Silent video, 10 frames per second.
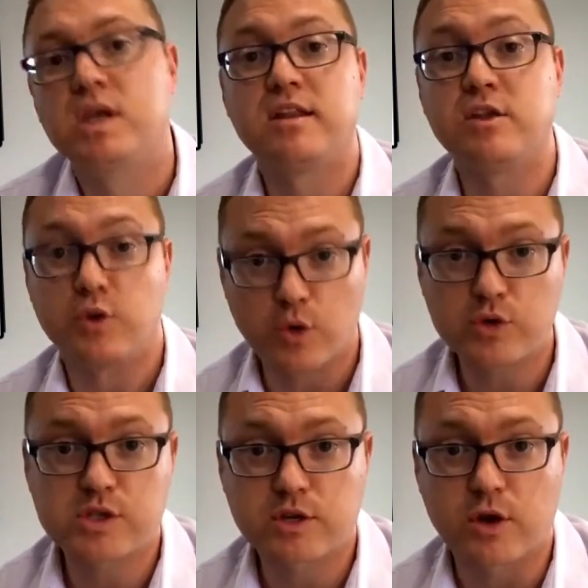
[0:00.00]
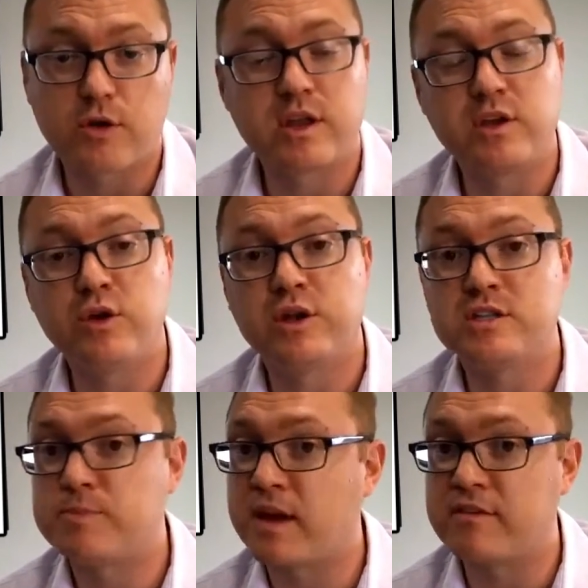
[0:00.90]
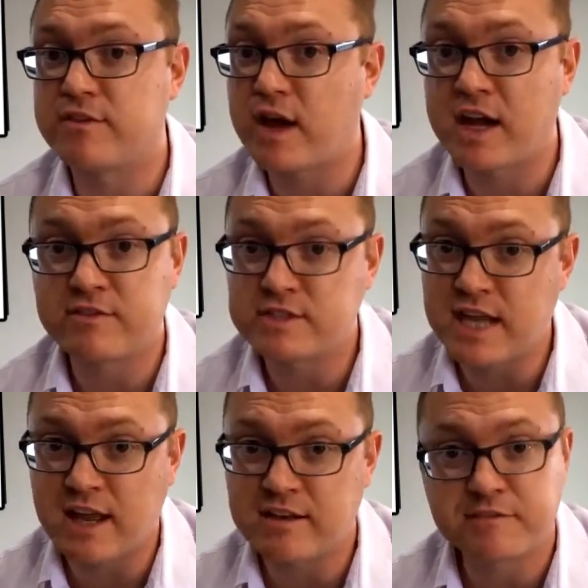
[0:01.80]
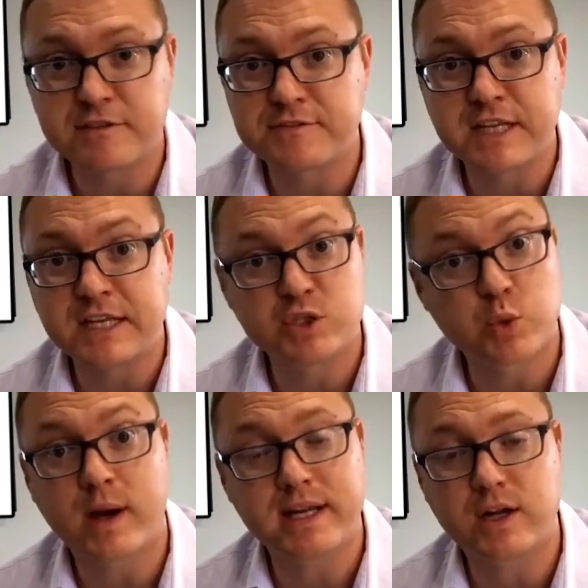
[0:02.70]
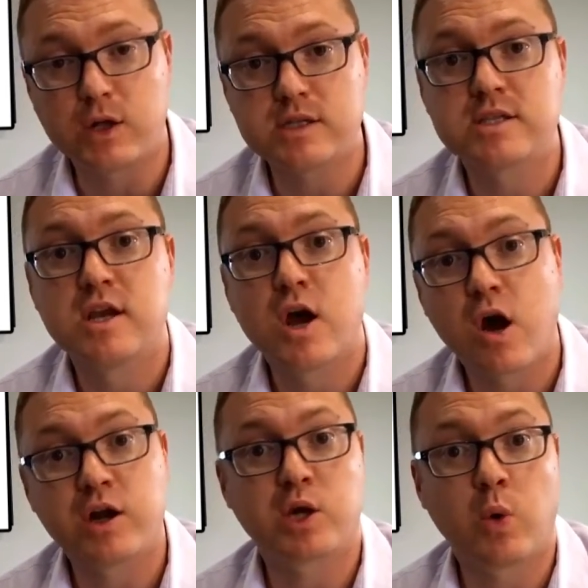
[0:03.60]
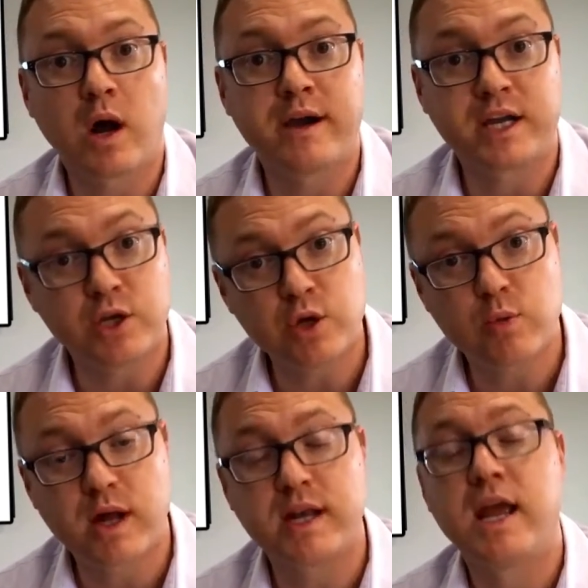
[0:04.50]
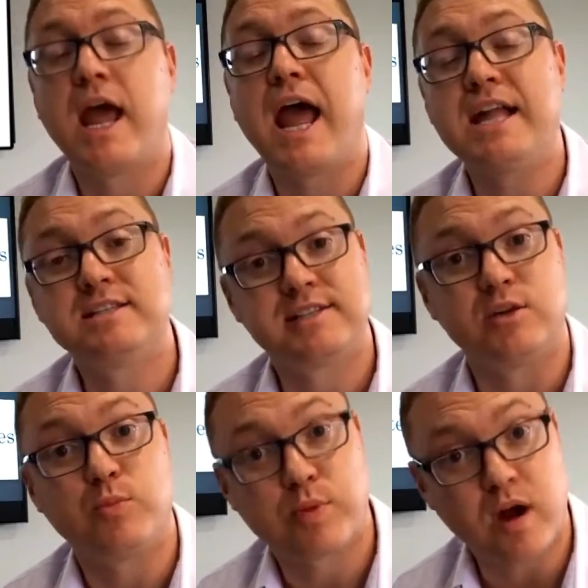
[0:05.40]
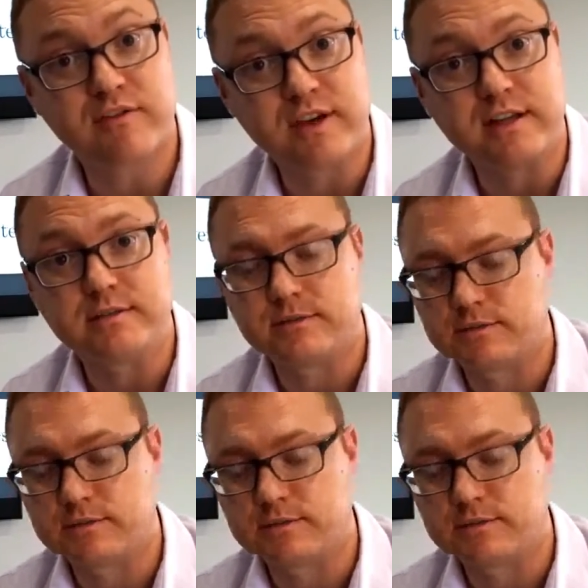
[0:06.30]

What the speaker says: then you also know that you can spend $5, $10, $15, $20 on acquiring a new one and still profit.